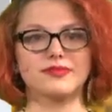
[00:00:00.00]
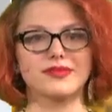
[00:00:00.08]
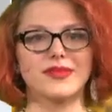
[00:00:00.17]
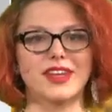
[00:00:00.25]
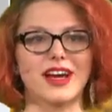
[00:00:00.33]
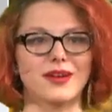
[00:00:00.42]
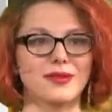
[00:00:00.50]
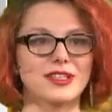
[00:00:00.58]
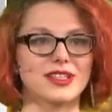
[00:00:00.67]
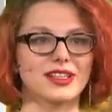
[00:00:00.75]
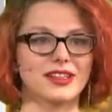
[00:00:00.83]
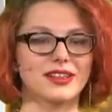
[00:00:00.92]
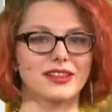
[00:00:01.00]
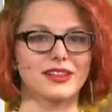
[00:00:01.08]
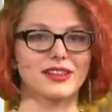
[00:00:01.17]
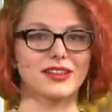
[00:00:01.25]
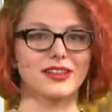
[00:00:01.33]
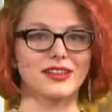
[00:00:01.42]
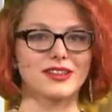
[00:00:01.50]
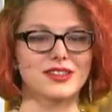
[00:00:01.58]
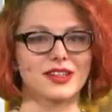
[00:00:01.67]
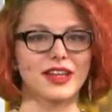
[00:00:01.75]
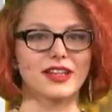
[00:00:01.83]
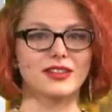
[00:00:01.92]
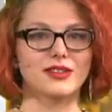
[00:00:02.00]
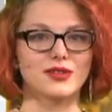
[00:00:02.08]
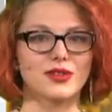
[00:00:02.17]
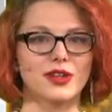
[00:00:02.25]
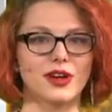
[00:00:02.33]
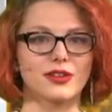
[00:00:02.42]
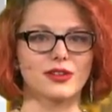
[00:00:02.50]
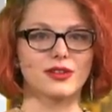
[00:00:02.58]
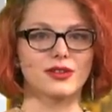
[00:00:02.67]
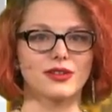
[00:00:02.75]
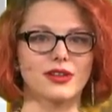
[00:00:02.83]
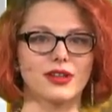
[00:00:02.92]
yeah, basically it's connected to the other